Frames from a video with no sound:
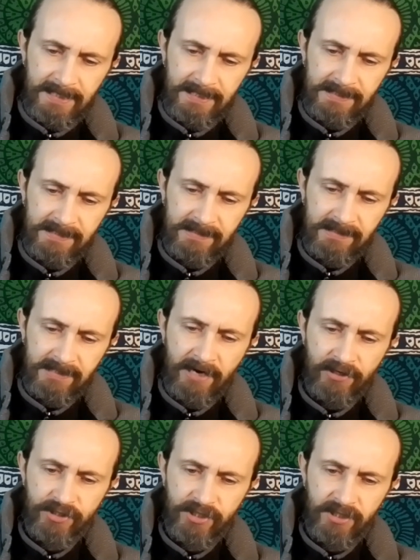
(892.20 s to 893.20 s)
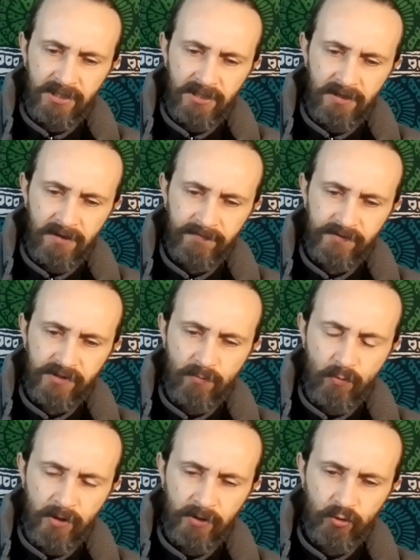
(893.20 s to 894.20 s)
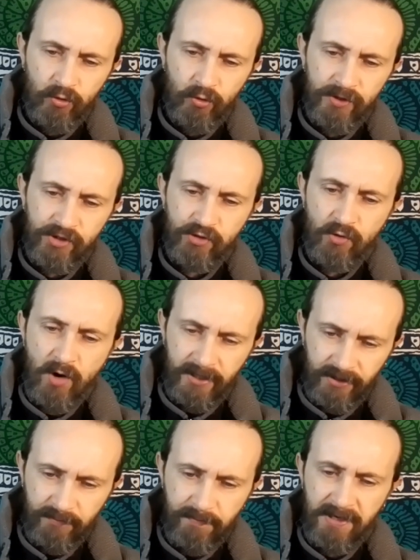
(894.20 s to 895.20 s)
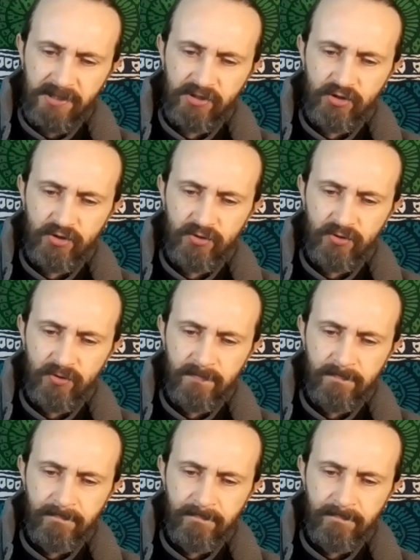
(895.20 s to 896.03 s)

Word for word: is this energy of someone who is trying their best to,